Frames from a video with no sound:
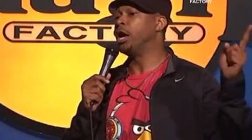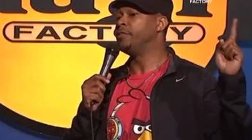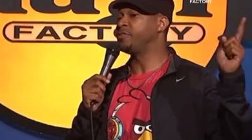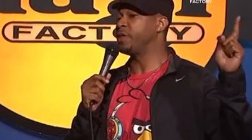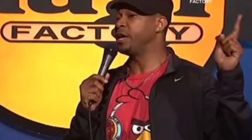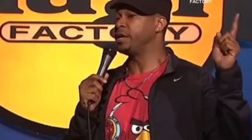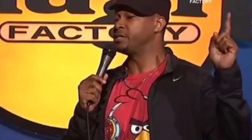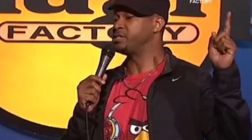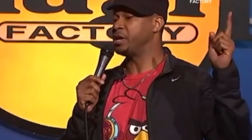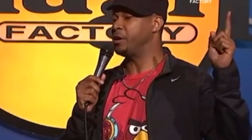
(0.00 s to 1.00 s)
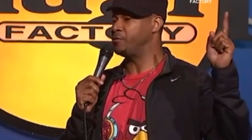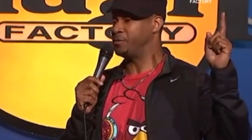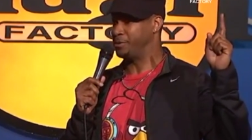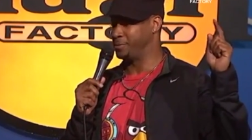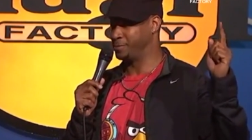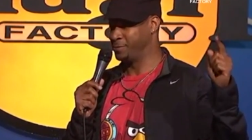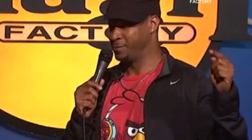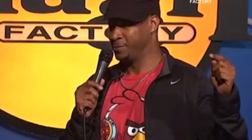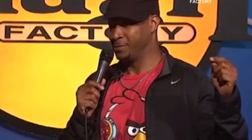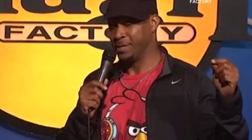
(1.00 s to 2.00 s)
Jimmy Fallon, and BET,
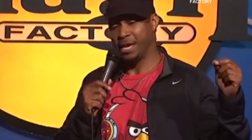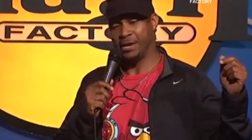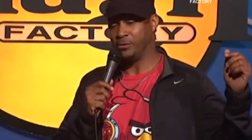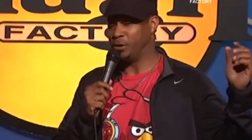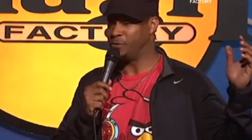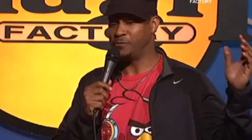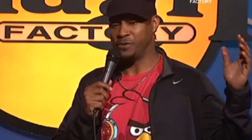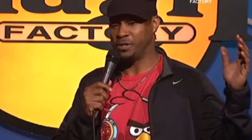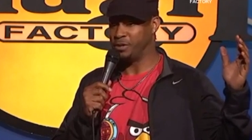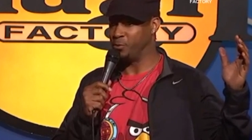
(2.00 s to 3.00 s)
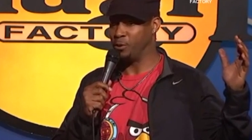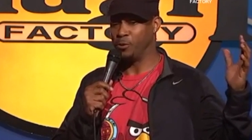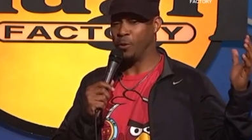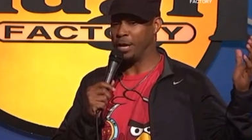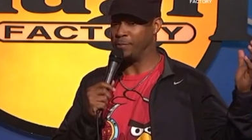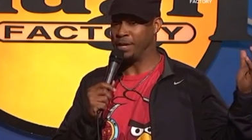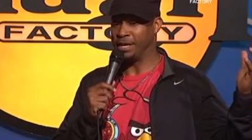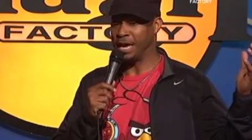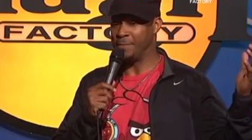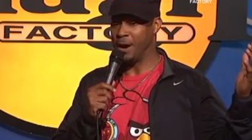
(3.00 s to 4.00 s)
just to name a few. You won't want
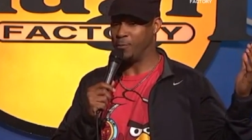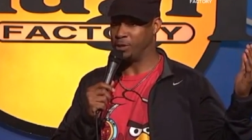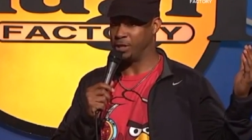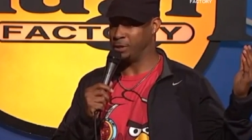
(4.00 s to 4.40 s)
to miss out on a